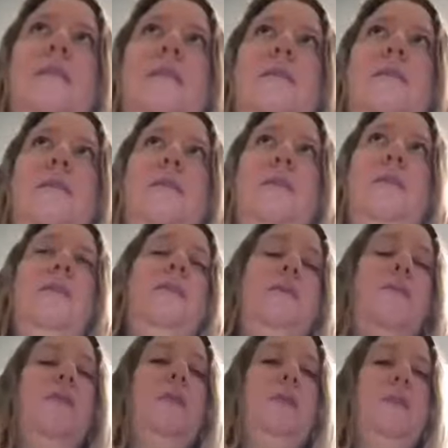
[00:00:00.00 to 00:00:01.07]
we'll
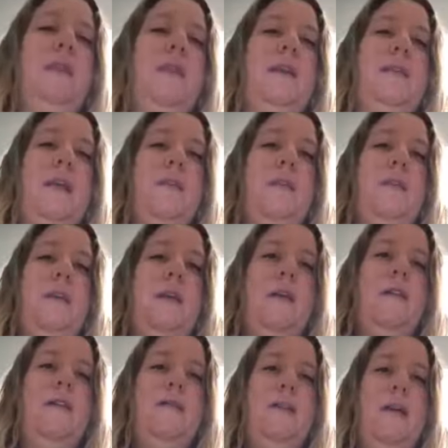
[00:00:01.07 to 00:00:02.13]
use the example
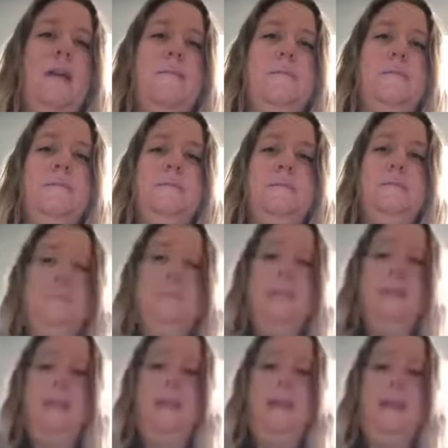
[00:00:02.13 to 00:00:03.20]
of
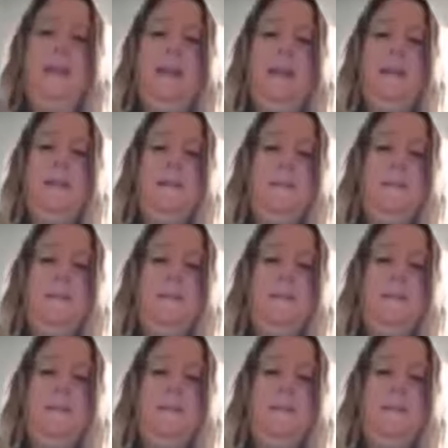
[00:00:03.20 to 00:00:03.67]
the